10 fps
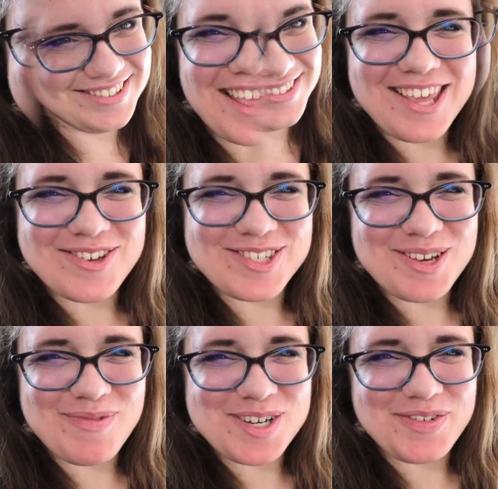Thank you
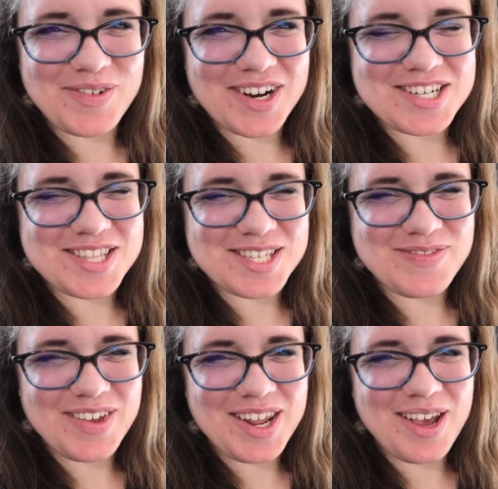so much for watching
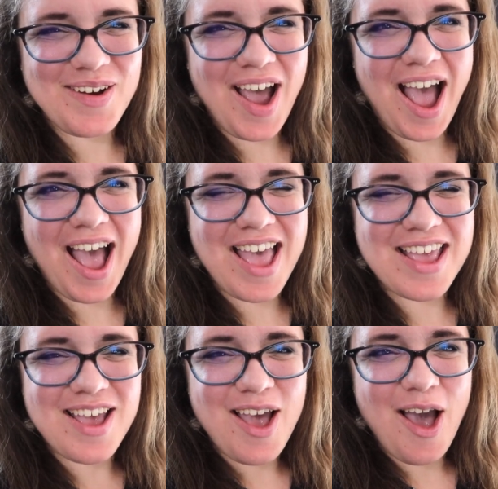this video.
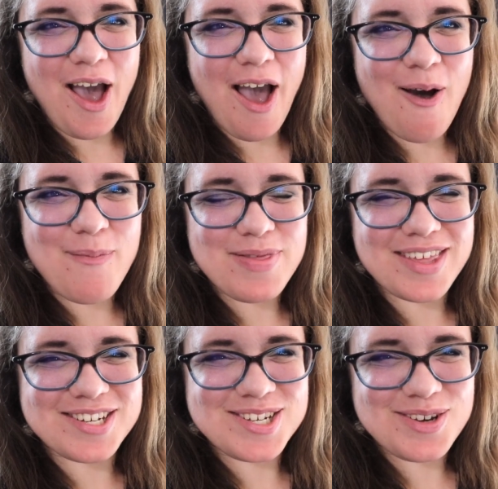I hope
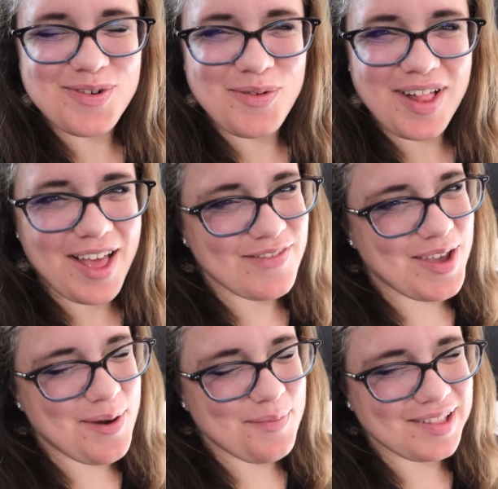that you will have
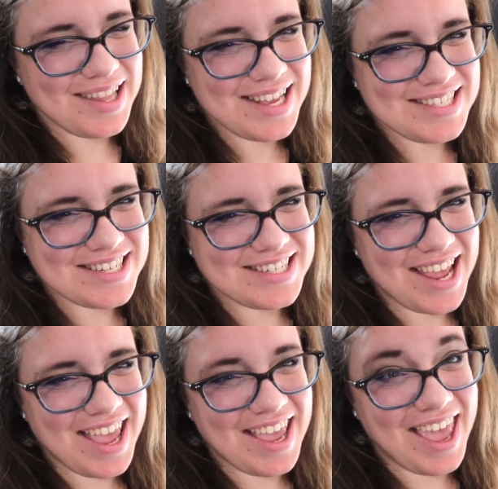a blessed
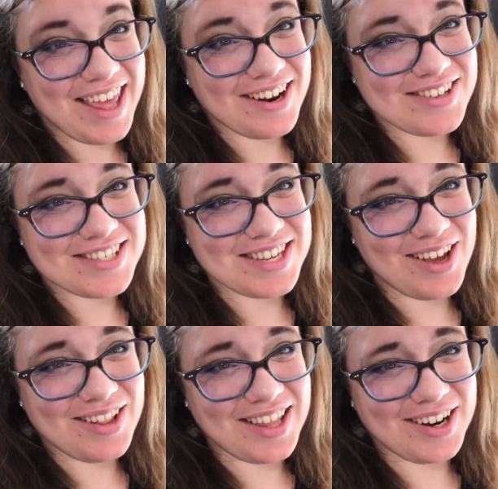day and I'll see
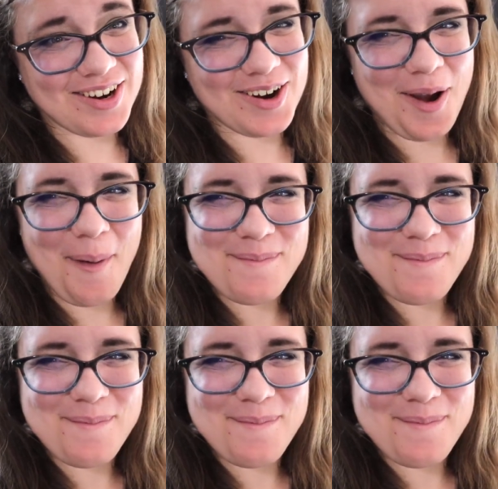y'all later.